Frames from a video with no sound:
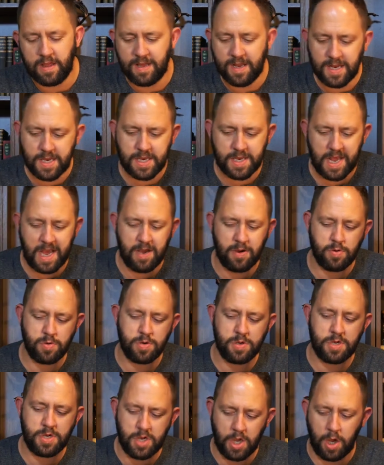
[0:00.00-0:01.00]
the
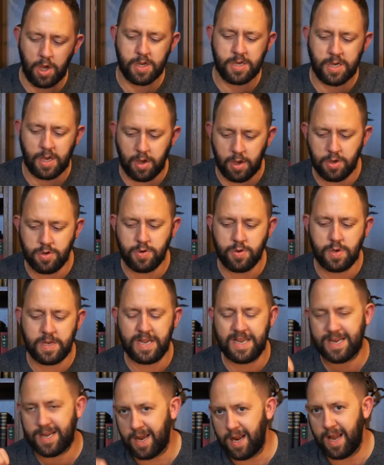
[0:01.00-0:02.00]
sound does lose
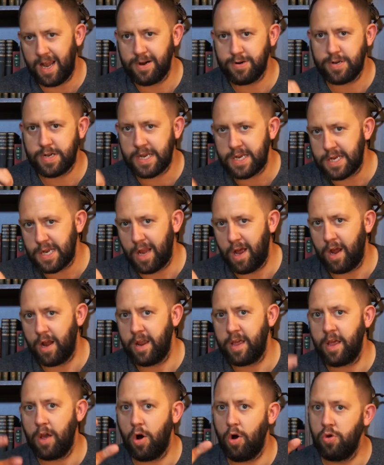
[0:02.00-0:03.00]
its clarity
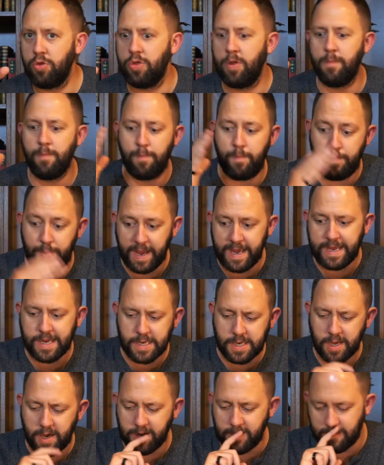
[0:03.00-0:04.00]
slightly on the
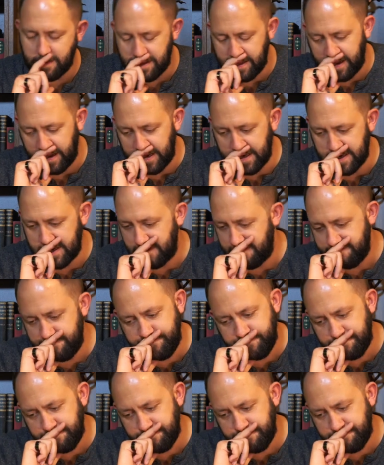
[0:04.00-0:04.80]
bass side of things.